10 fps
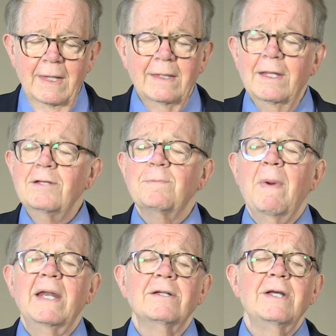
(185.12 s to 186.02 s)
In this
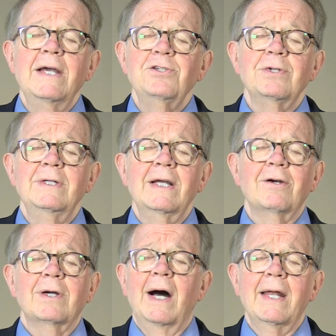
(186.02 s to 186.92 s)
meditation,
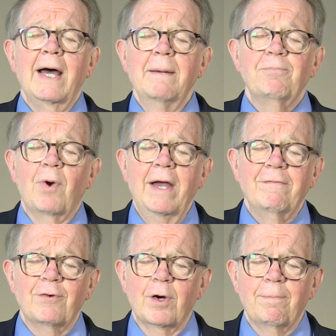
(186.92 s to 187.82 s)
dear God, I pray
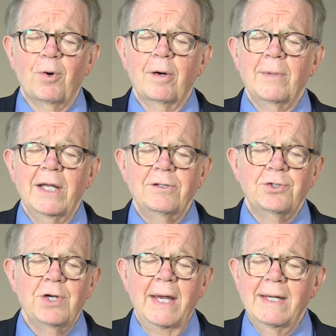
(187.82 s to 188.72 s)
for a permanent
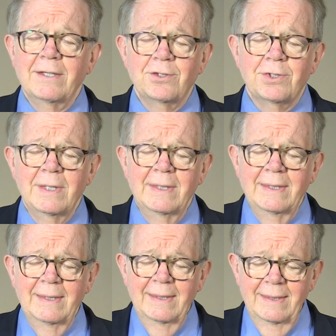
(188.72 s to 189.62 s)
change.
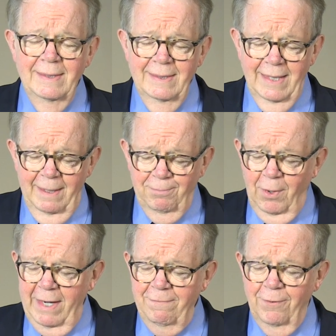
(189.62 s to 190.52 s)
I
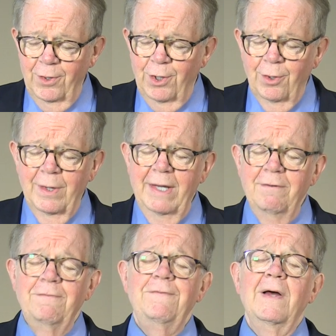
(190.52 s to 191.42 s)
pray for your
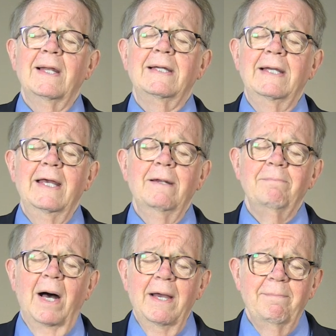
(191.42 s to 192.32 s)
infilling
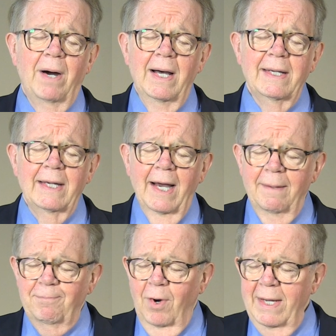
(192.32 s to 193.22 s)
in my body.
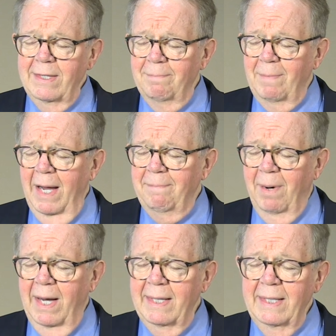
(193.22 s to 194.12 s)
I pray that my
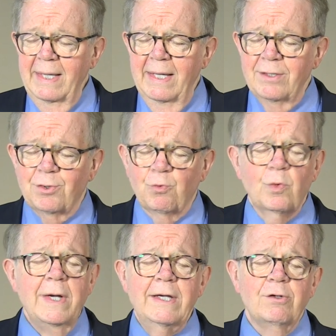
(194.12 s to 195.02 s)
body is
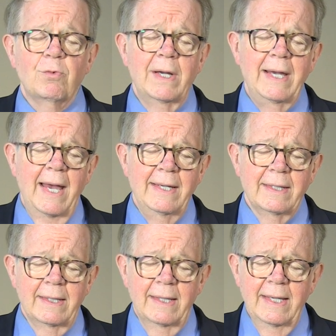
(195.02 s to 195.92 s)

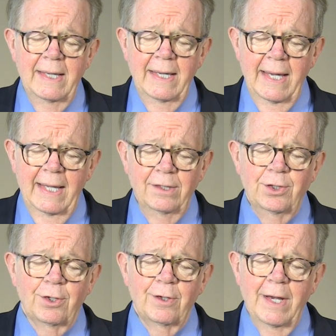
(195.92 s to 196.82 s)
recreated in
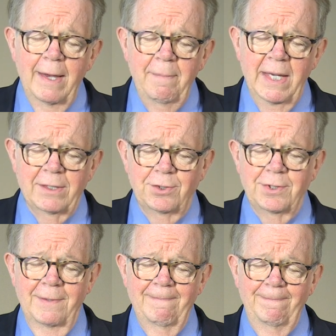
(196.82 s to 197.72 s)
your image,